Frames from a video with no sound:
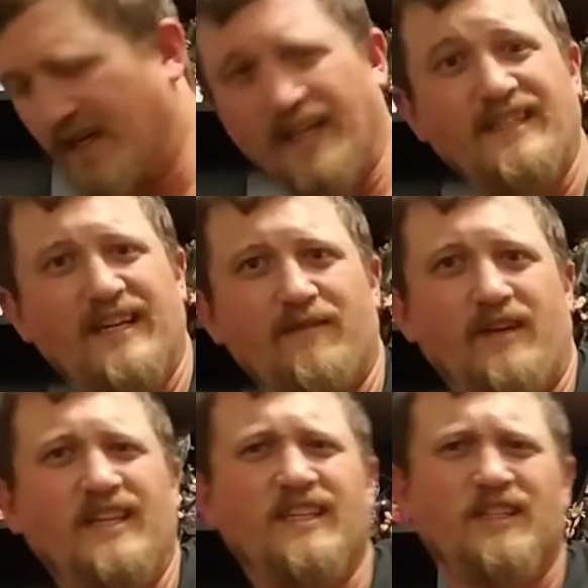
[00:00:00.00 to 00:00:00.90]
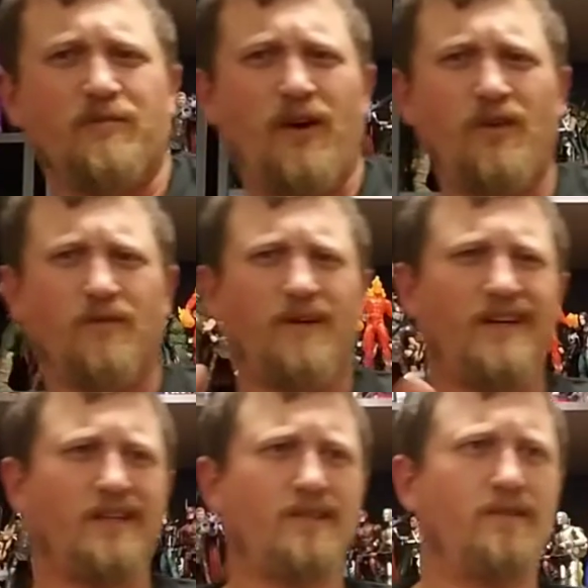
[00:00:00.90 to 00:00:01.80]
That's heavy. It's a smaller
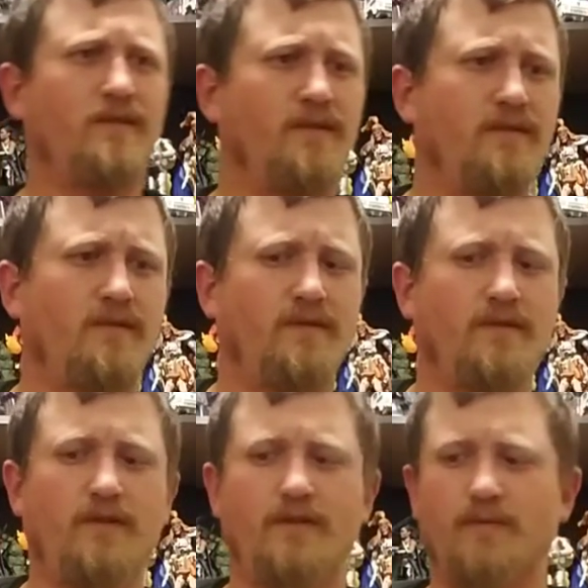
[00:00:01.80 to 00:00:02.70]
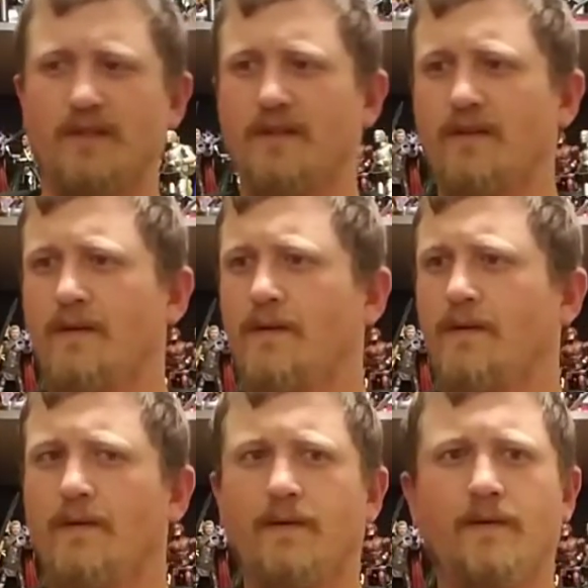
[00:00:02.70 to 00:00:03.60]
box, too. So, it's
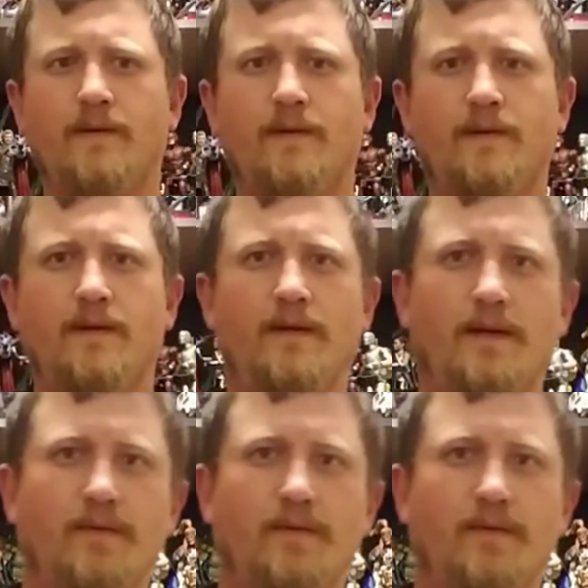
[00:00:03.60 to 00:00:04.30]
good.